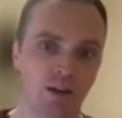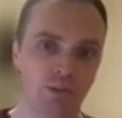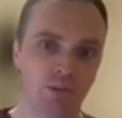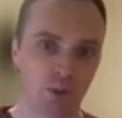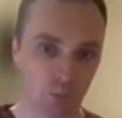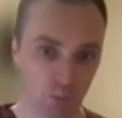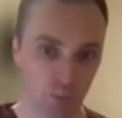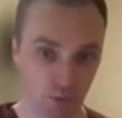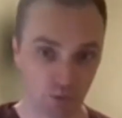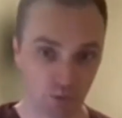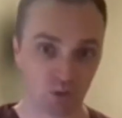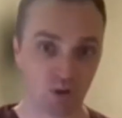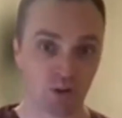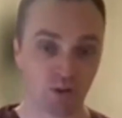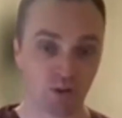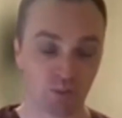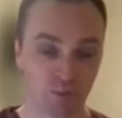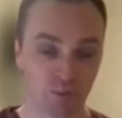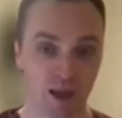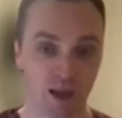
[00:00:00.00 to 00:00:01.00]
when we were trying
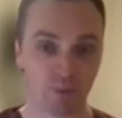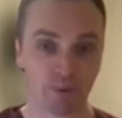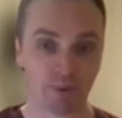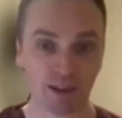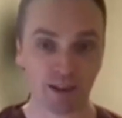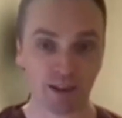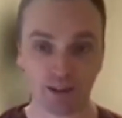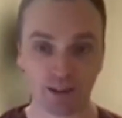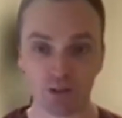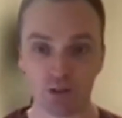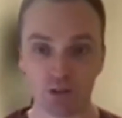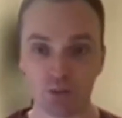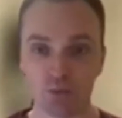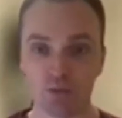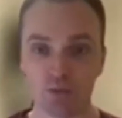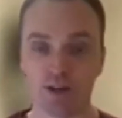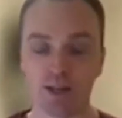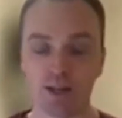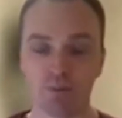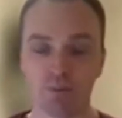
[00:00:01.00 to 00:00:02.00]
to map out and
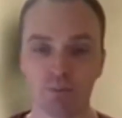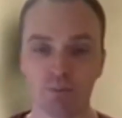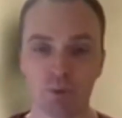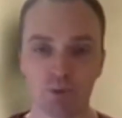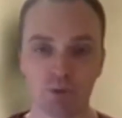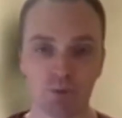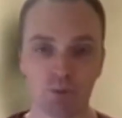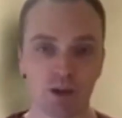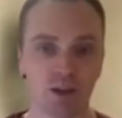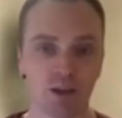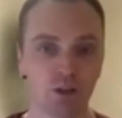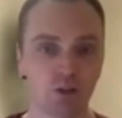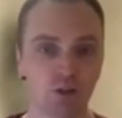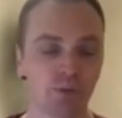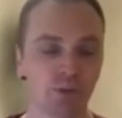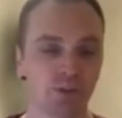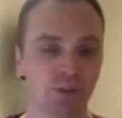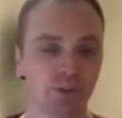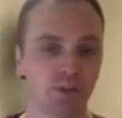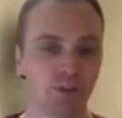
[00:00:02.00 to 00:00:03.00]
enumerate building
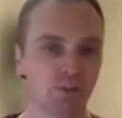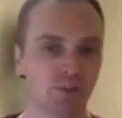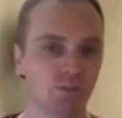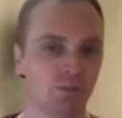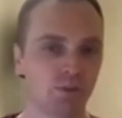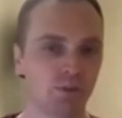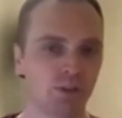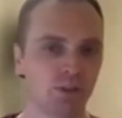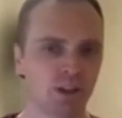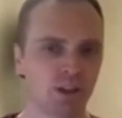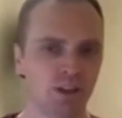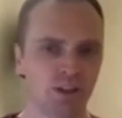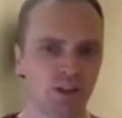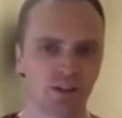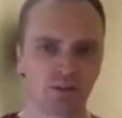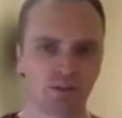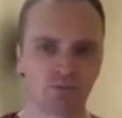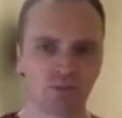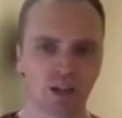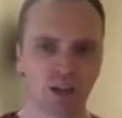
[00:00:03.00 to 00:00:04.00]
management systems,
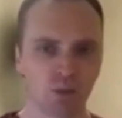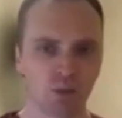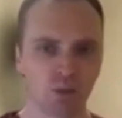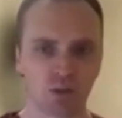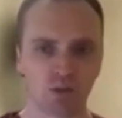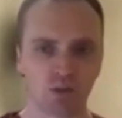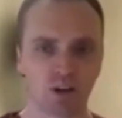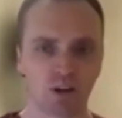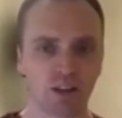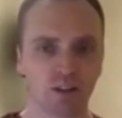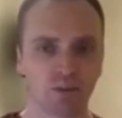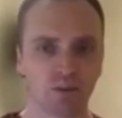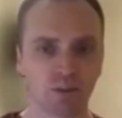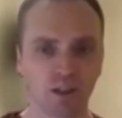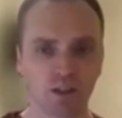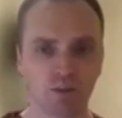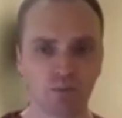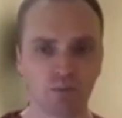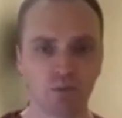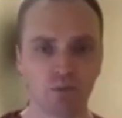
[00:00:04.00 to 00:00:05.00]
this random Australian
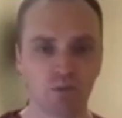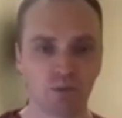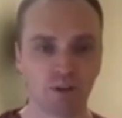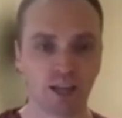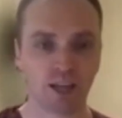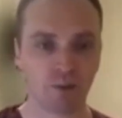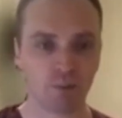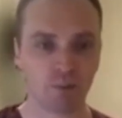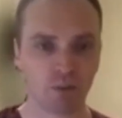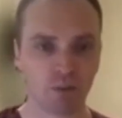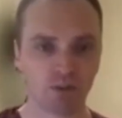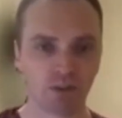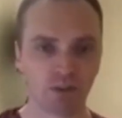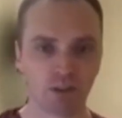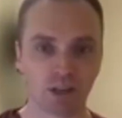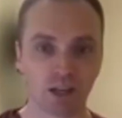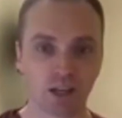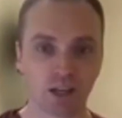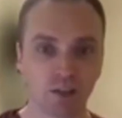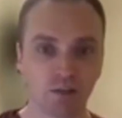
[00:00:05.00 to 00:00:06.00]
vendor came up and
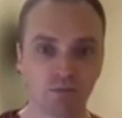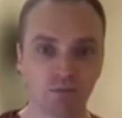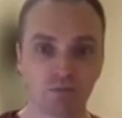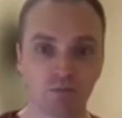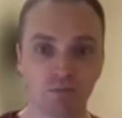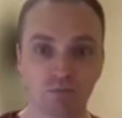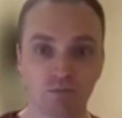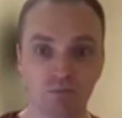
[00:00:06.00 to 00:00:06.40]
said, hey,